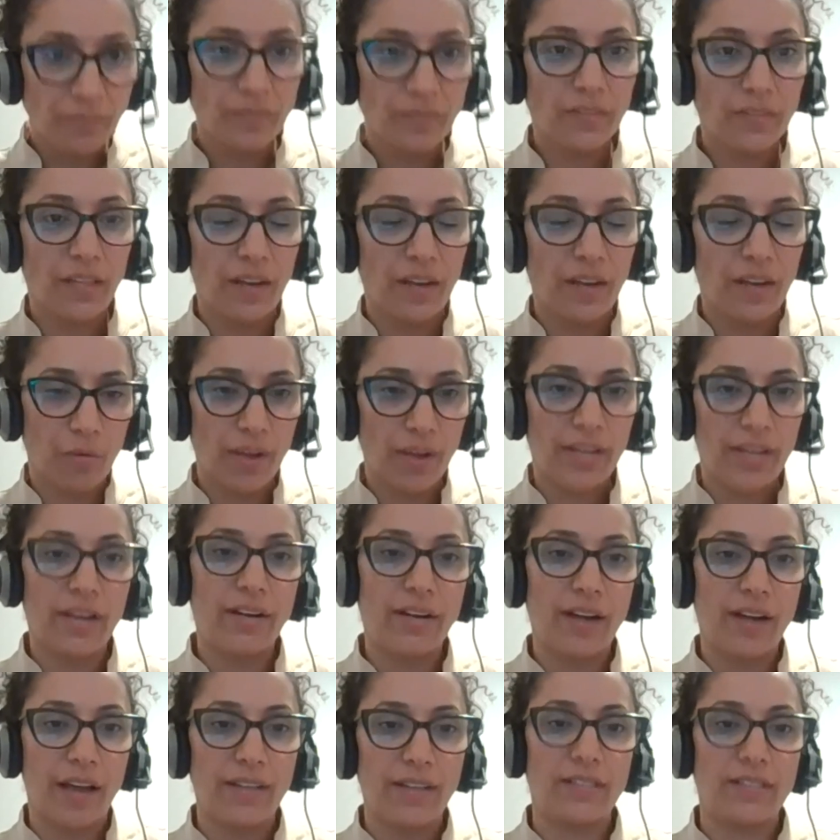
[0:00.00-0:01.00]
that are
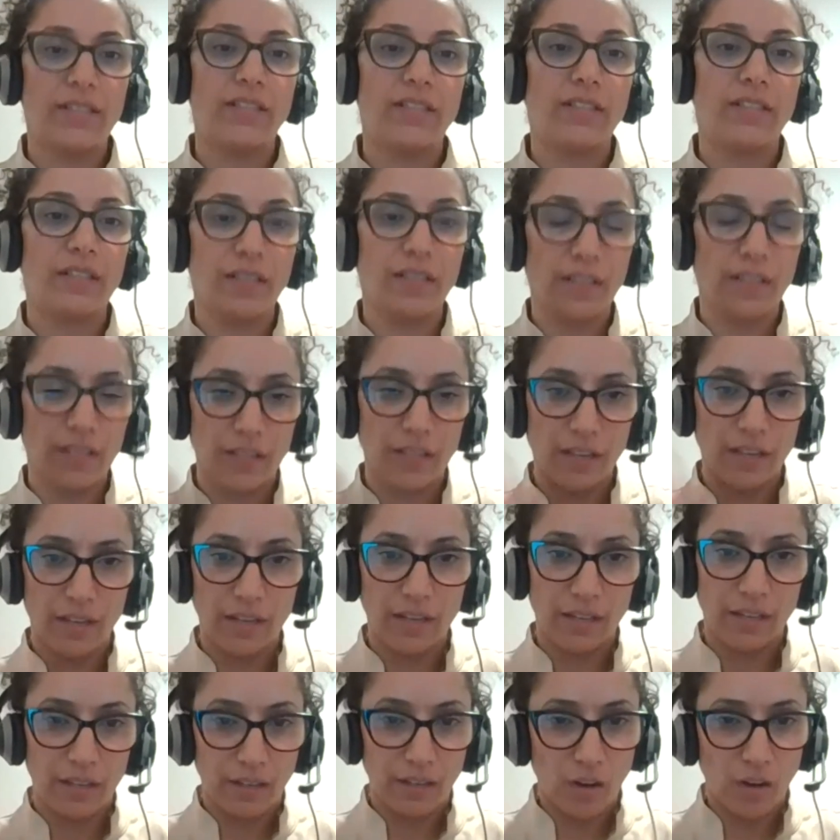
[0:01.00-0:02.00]
recognizing the
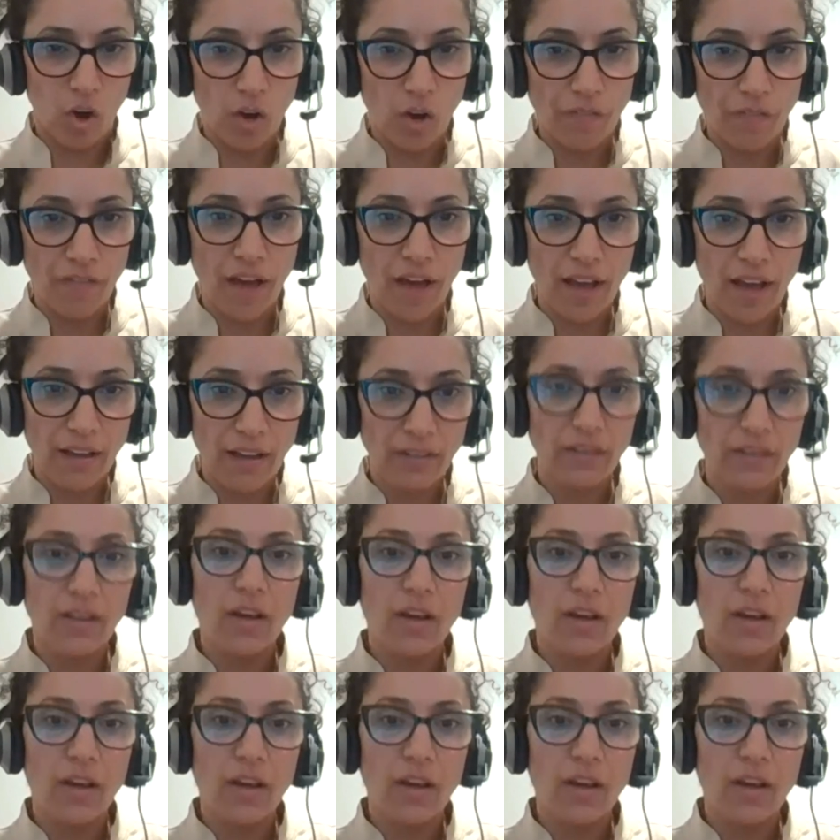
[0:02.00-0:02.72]
uh, ova